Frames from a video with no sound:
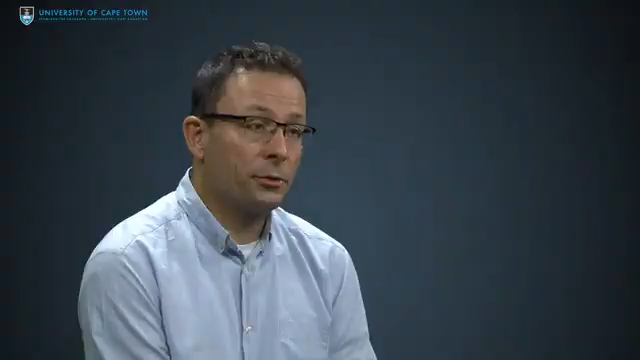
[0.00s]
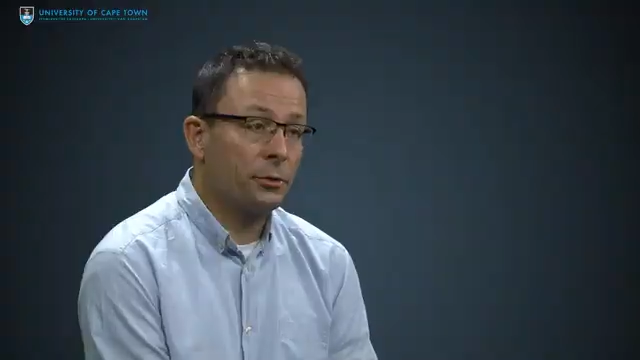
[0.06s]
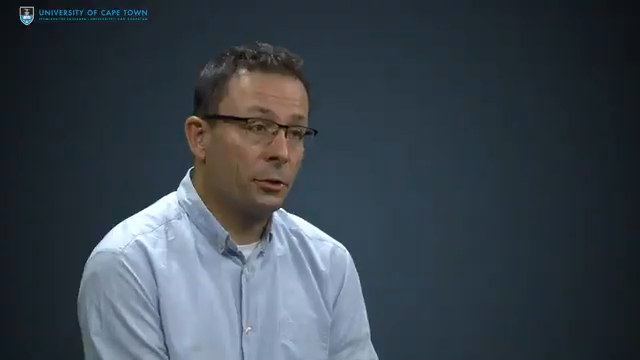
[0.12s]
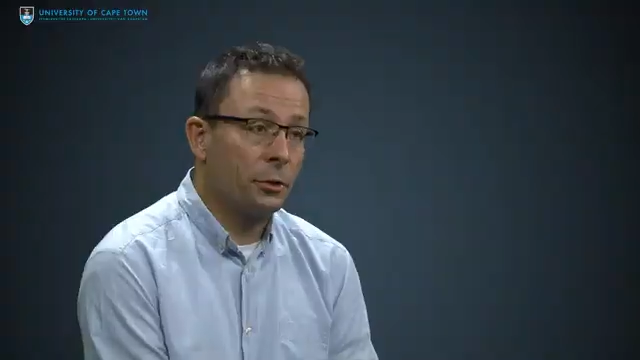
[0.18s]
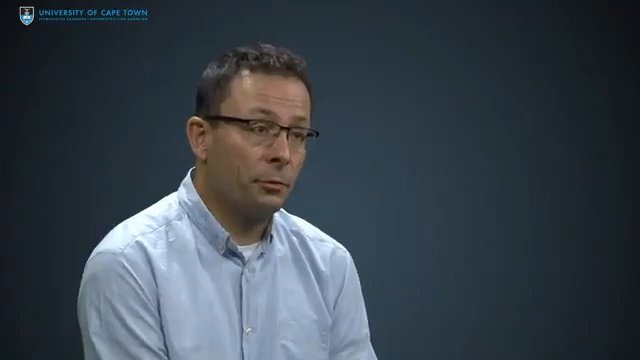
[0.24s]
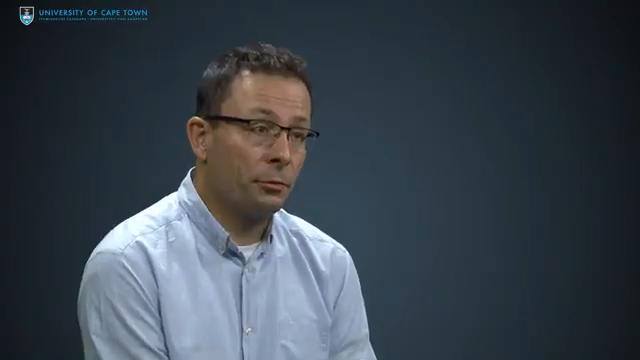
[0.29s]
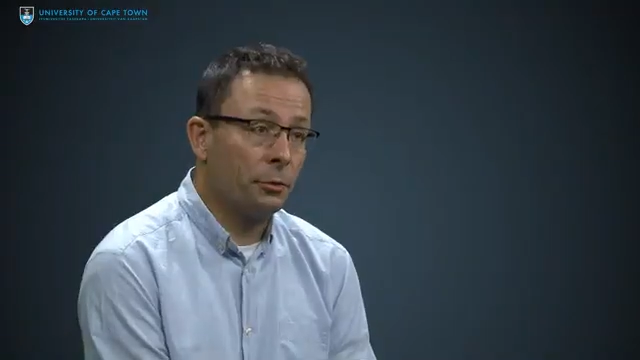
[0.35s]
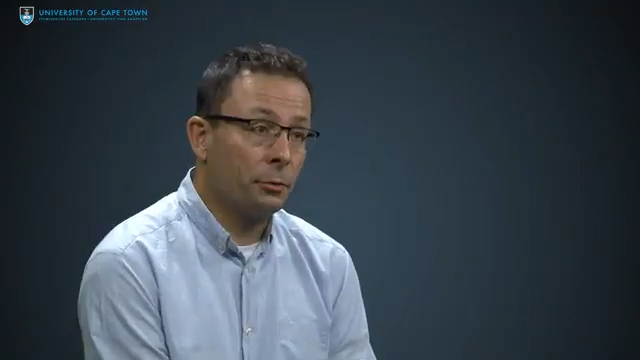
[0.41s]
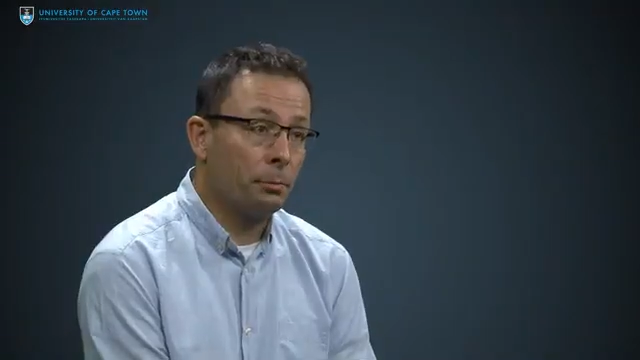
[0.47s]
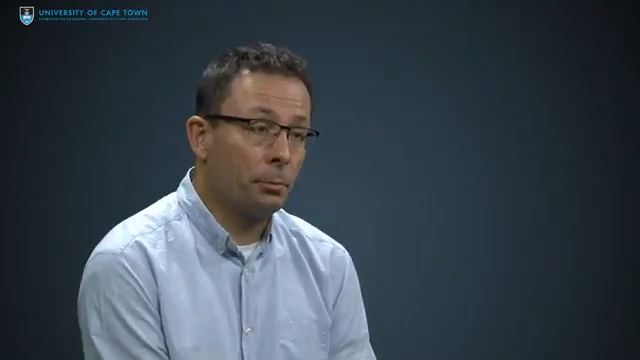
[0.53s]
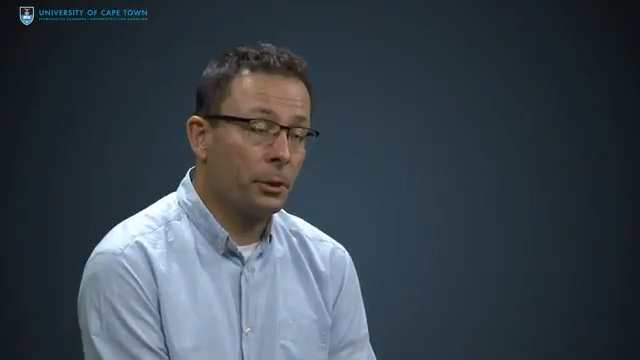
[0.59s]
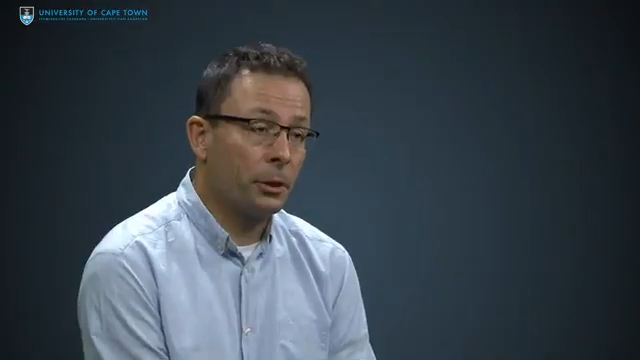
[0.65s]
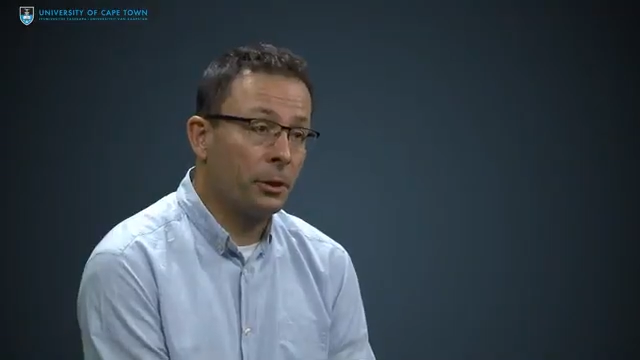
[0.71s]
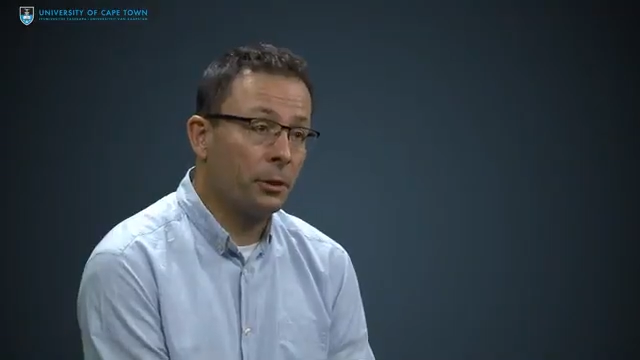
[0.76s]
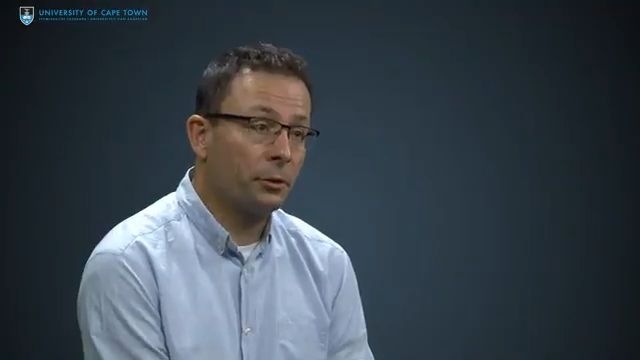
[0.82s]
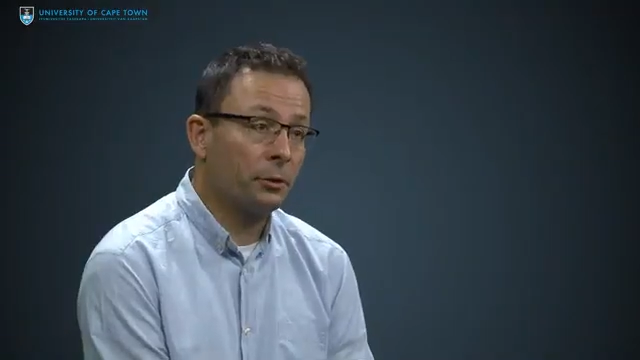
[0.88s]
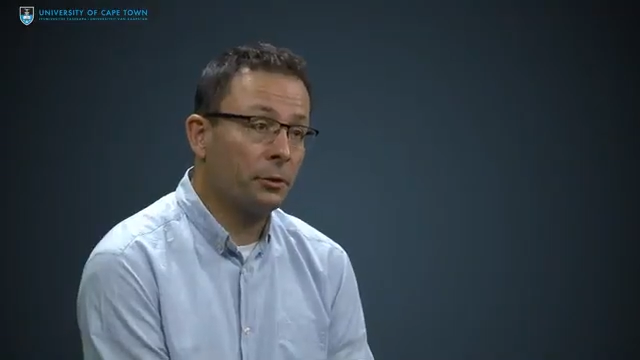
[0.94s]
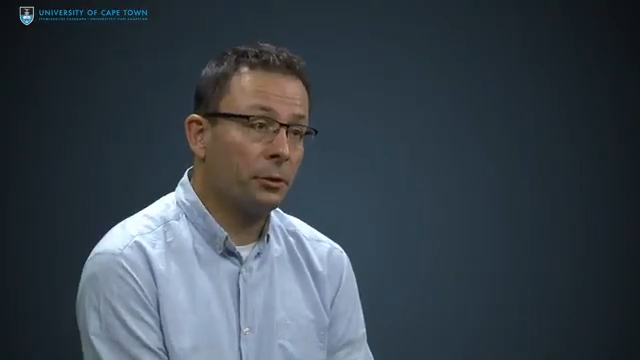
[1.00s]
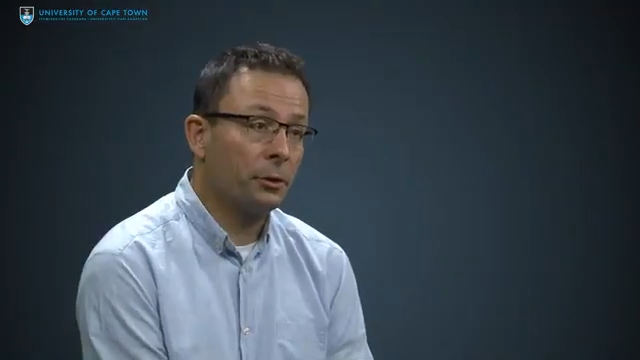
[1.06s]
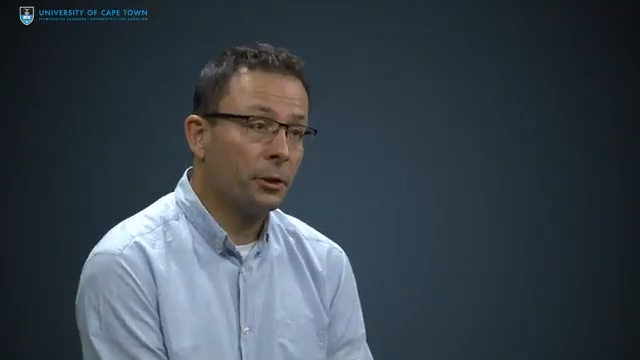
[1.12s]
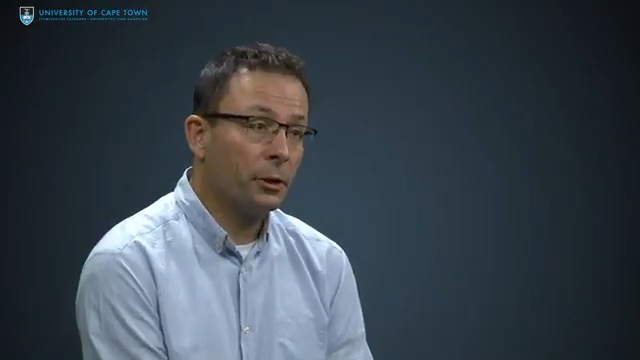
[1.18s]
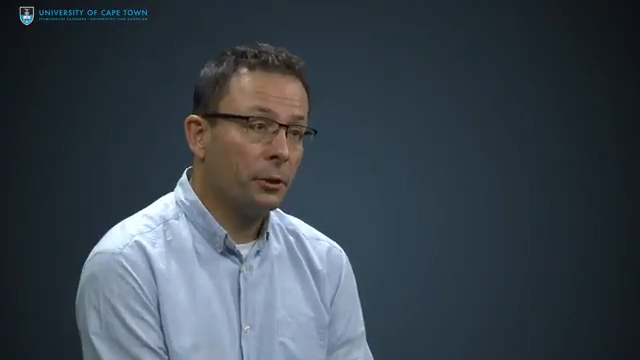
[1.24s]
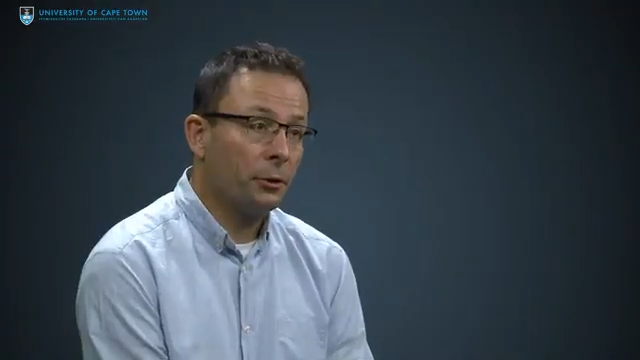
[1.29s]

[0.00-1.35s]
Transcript: So if you plant